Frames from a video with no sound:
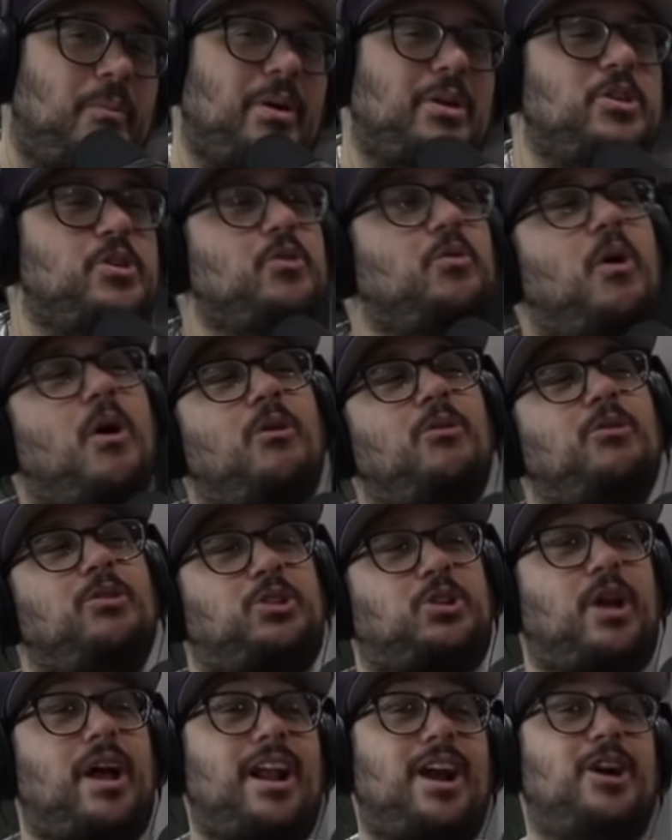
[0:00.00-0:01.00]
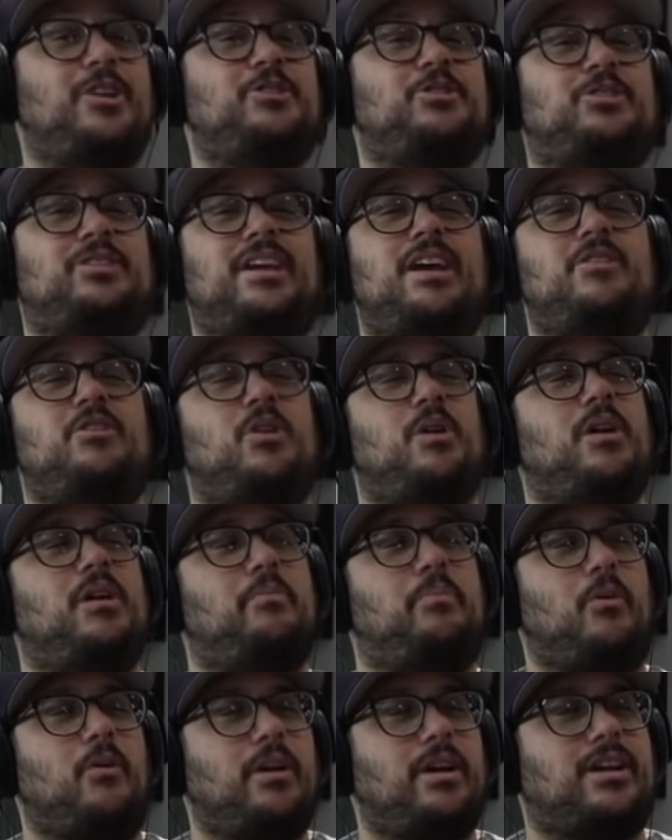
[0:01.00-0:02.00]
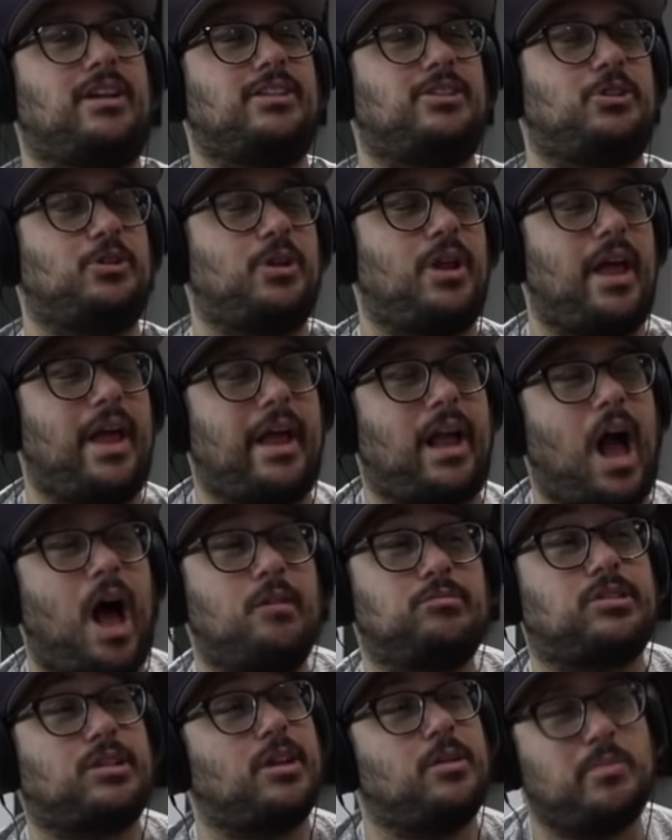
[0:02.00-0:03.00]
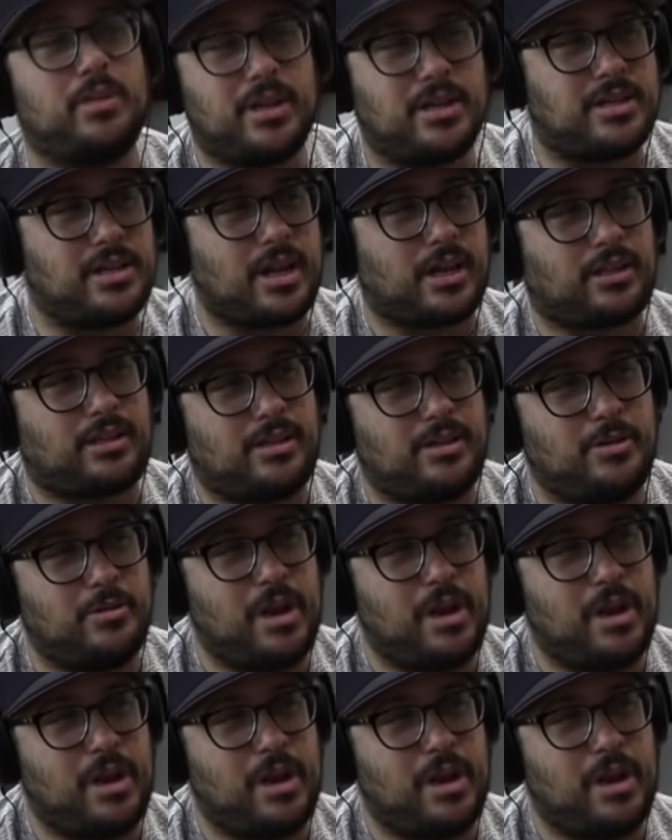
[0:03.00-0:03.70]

But like, you I, won't try to understand their point because you're like, I'm just going to be a dick to you